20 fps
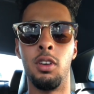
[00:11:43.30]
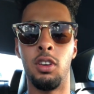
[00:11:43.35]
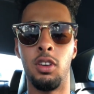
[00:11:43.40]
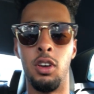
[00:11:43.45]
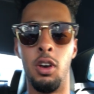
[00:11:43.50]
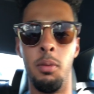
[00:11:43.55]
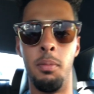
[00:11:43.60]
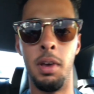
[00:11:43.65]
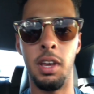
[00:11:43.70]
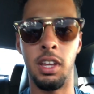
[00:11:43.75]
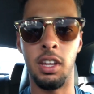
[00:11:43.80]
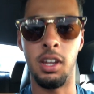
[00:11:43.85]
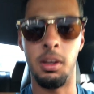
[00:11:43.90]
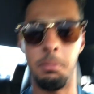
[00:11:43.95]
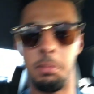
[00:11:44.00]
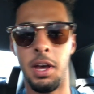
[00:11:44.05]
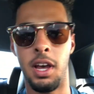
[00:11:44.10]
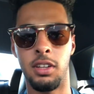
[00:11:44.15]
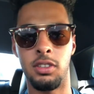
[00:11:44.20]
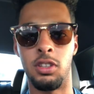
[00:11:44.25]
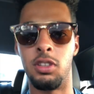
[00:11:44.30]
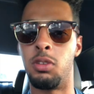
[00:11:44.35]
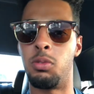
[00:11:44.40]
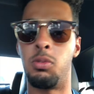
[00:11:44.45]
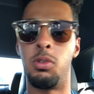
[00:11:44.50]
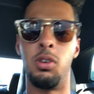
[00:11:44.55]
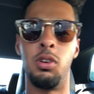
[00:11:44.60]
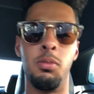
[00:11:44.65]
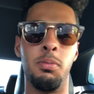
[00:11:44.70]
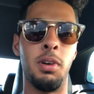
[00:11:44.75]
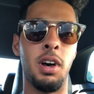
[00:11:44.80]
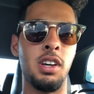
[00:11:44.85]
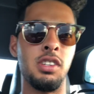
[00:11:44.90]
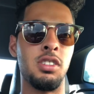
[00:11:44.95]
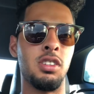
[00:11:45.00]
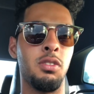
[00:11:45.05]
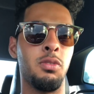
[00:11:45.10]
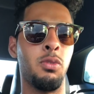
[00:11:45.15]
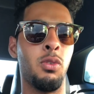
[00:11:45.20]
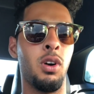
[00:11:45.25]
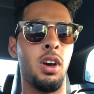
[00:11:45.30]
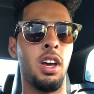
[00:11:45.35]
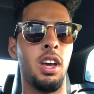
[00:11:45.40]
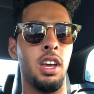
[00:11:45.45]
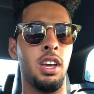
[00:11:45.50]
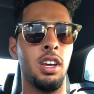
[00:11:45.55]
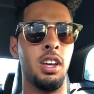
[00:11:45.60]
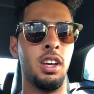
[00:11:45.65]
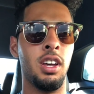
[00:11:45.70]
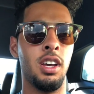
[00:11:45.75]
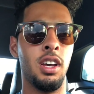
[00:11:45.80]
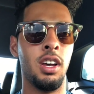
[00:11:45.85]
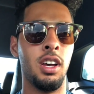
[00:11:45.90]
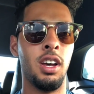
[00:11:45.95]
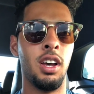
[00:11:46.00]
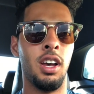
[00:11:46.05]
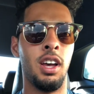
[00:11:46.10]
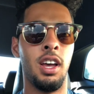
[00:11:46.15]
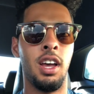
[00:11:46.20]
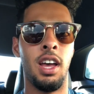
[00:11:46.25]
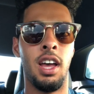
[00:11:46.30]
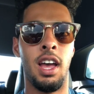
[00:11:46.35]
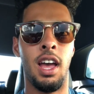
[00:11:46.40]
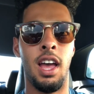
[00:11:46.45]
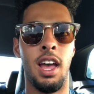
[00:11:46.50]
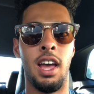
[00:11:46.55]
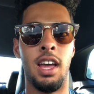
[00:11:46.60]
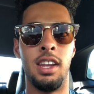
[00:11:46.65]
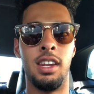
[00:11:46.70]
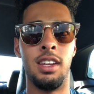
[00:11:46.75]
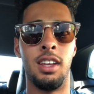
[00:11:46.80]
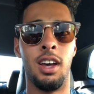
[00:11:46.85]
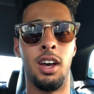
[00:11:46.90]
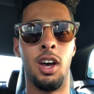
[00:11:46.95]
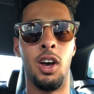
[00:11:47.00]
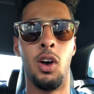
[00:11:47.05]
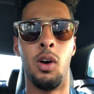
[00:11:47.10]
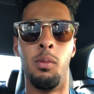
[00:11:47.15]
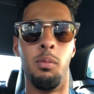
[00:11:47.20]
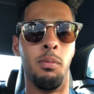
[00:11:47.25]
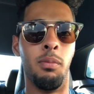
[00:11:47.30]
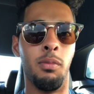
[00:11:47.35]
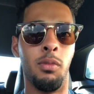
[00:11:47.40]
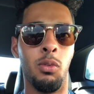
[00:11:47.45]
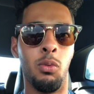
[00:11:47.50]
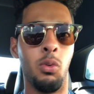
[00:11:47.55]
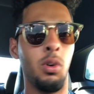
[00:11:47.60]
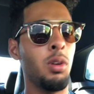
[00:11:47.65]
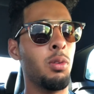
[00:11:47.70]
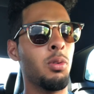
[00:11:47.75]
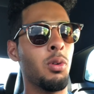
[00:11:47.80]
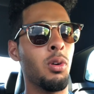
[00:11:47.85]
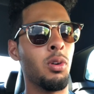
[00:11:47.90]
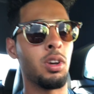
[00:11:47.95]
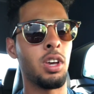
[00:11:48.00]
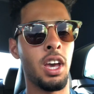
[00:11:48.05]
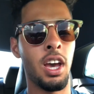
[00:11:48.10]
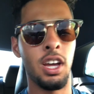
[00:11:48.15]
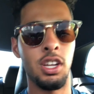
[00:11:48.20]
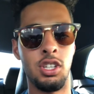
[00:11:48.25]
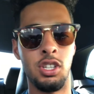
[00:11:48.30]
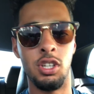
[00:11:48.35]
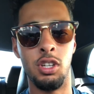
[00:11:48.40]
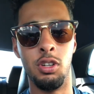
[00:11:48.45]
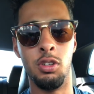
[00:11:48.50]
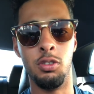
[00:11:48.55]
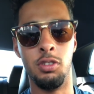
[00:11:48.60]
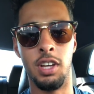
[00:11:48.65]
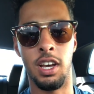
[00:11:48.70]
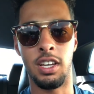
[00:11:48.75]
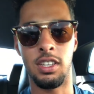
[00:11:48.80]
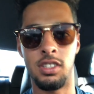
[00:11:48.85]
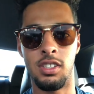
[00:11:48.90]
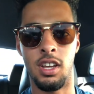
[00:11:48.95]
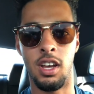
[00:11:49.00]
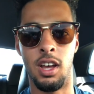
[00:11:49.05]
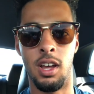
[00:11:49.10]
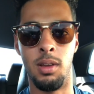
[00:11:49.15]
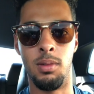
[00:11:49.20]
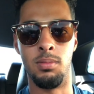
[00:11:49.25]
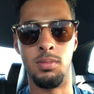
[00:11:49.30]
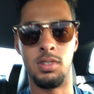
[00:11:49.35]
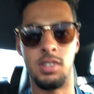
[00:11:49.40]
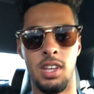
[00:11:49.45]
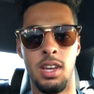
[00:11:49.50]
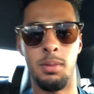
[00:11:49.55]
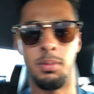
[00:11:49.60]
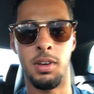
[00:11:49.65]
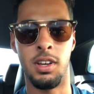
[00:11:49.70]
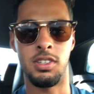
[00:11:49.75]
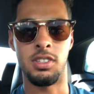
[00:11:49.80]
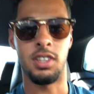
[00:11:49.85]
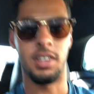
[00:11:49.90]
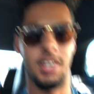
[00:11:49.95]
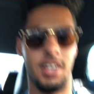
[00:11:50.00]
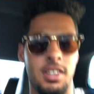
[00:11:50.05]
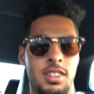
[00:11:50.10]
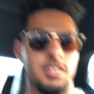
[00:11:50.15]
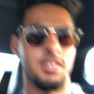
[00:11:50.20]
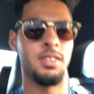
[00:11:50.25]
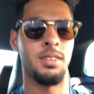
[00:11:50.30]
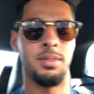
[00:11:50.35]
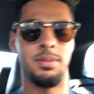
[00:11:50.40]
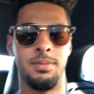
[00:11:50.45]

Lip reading: go make an impact on the world in a positive way, and we will catch you next time. Stay blessed, guys.